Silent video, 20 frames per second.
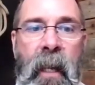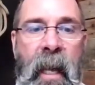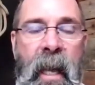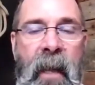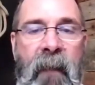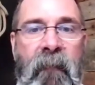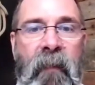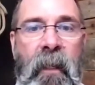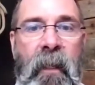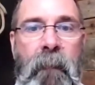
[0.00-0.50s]

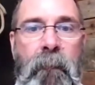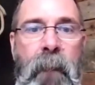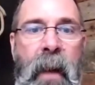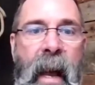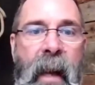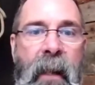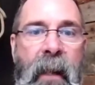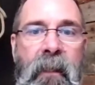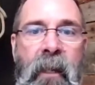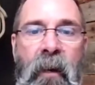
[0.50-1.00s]
heavily
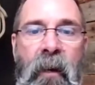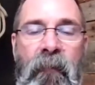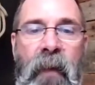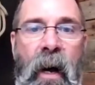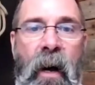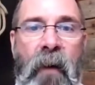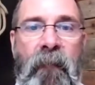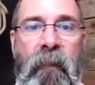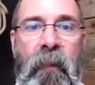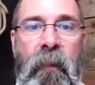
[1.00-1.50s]
packed
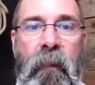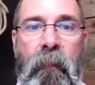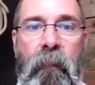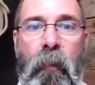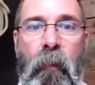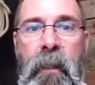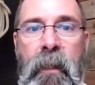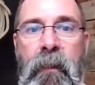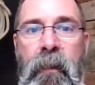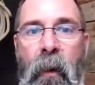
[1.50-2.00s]
alfalfa
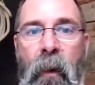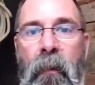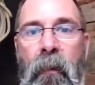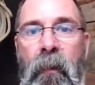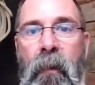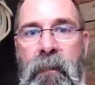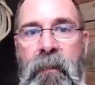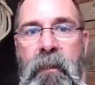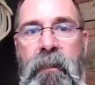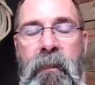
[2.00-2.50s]
that we
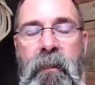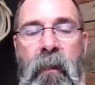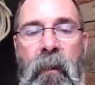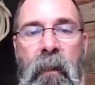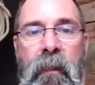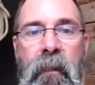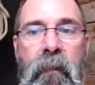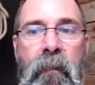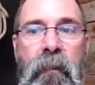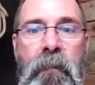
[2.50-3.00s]
don't
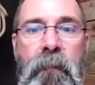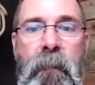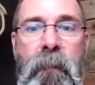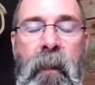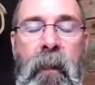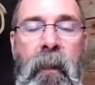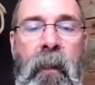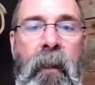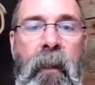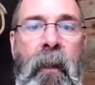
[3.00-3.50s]
necessarily use,
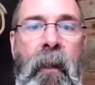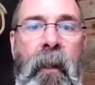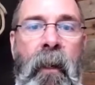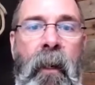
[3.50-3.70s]
but